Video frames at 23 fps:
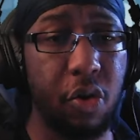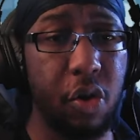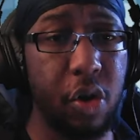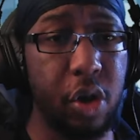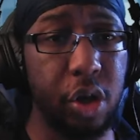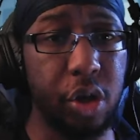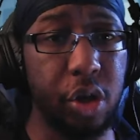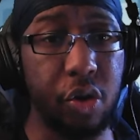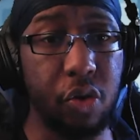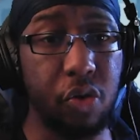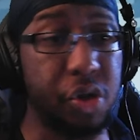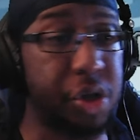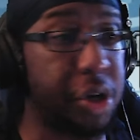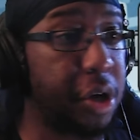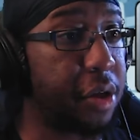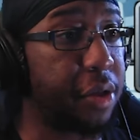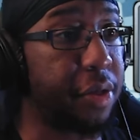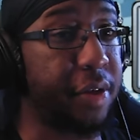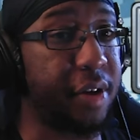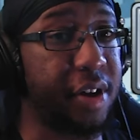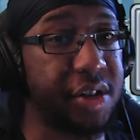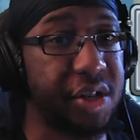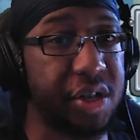use
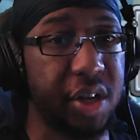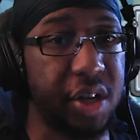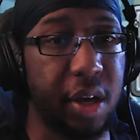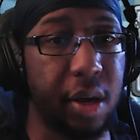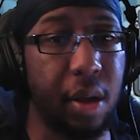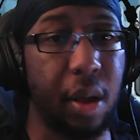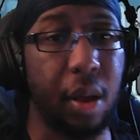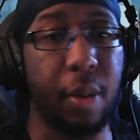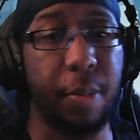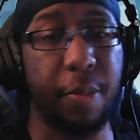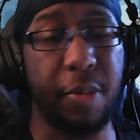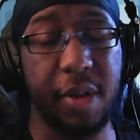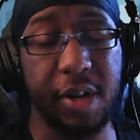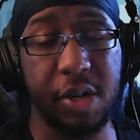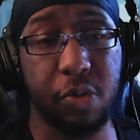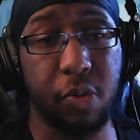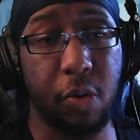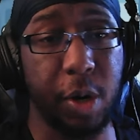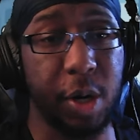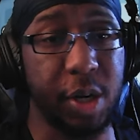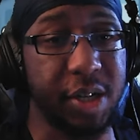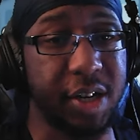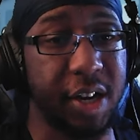the skill. This
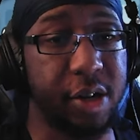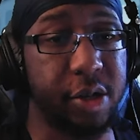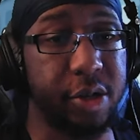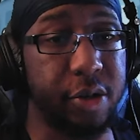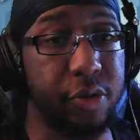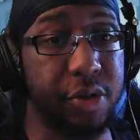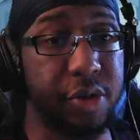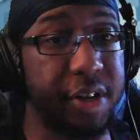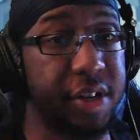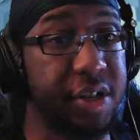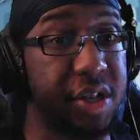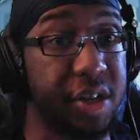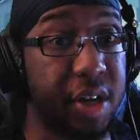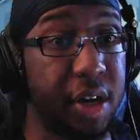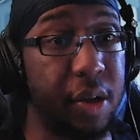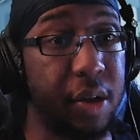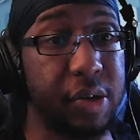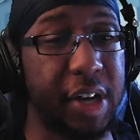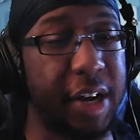one, it says using skills.